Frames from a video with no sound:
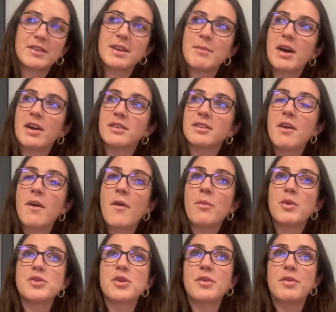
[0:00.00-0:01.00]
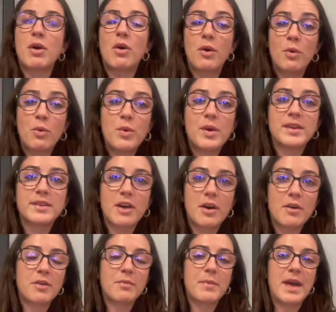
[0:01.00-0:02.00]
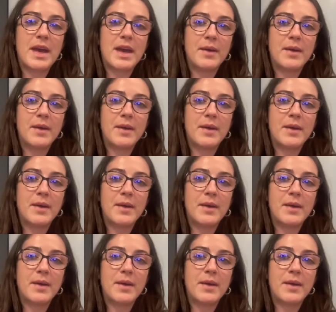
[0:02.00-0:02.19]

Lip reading: any bells, which like always stuck with me.